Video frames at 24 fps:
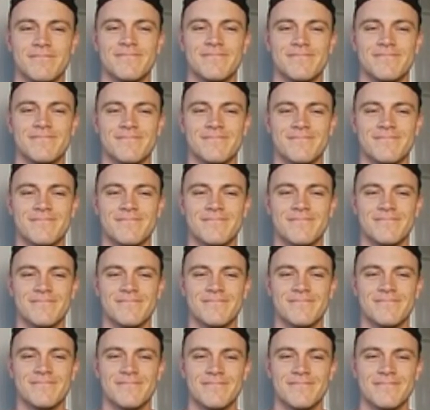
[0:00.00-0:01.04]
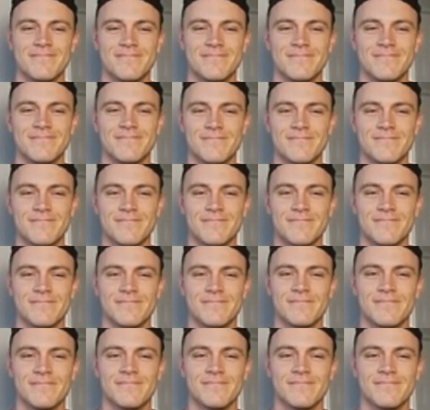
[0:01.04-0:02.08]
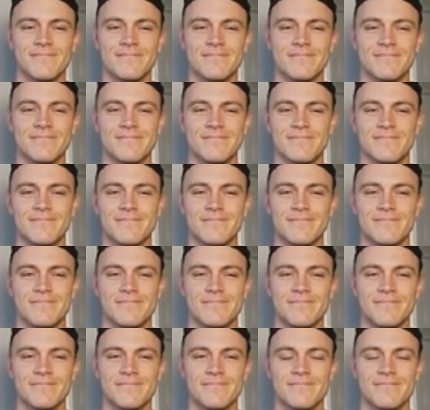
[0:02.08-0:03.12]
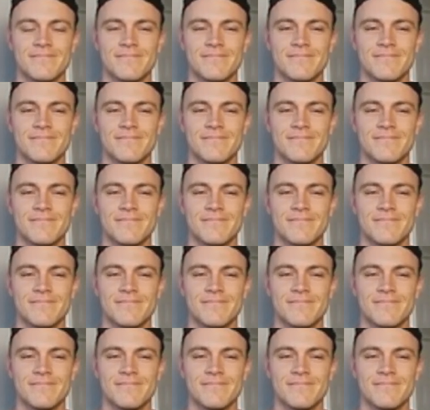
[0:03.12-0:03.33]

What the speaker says: (not speaking)